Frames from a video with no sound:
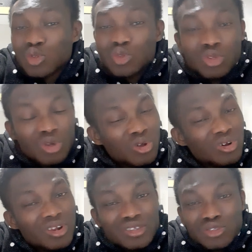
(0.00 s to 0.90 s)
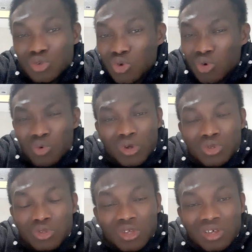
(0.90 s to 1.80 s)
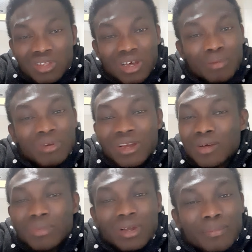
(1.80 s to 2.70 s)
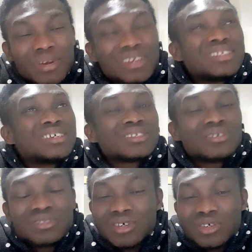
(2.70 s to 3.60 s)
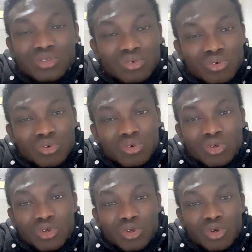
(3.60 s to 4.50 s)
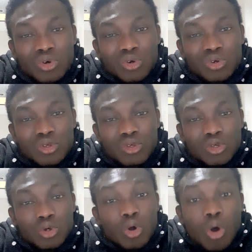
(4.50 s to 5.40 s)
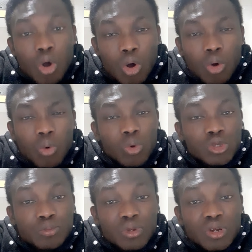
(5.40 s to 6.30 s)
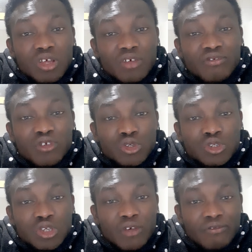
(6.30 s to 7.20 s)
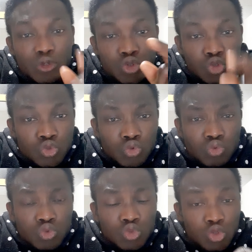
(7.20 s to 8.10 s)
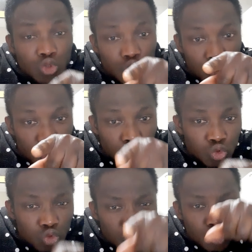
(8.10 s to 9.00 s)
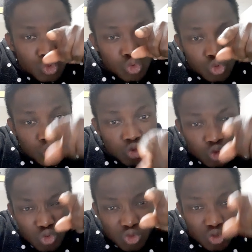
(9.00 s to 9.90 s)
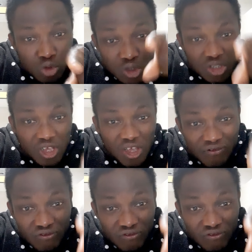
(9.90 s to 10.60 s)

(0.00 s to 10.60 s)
Don't let no one to tell that blah blah blah, there's good there. No. Always believe in yourself. You yourself,